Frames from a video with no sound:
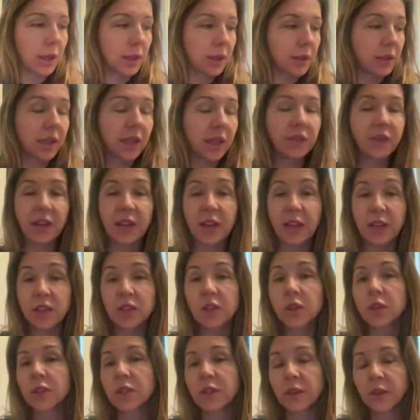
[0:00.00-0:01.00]
living
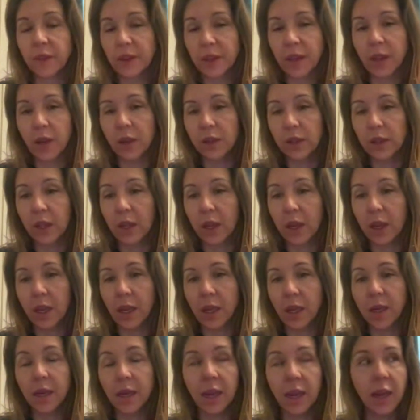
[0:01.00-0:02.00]
exclusively
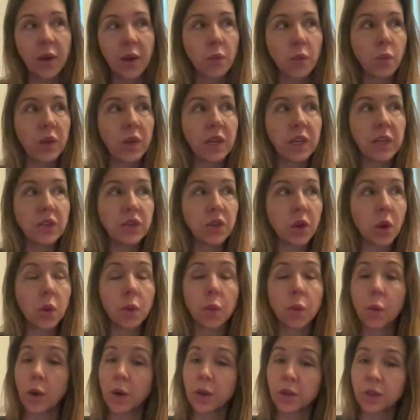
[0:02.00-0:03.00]
online, and we
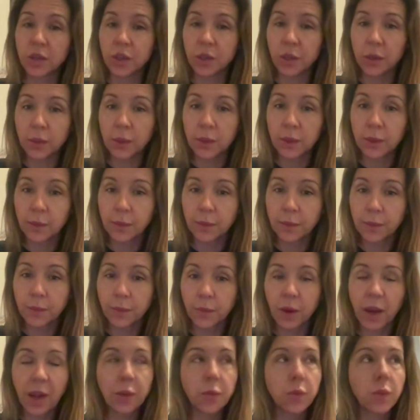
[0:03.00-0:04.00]
don't want to,
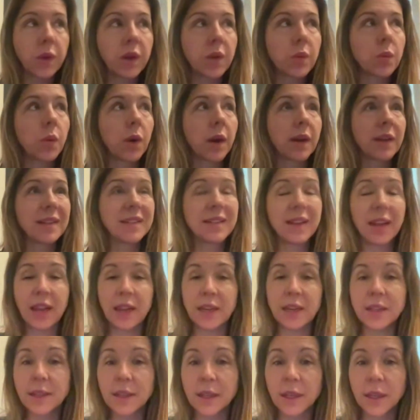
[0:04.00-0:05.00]
right? We want to
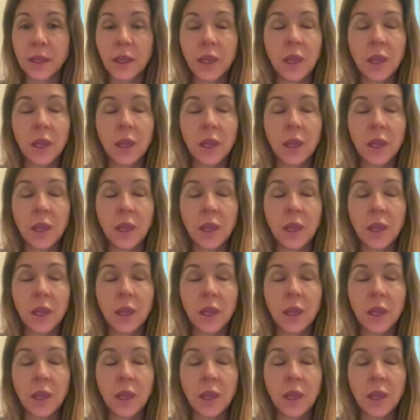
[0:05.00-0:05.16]
date.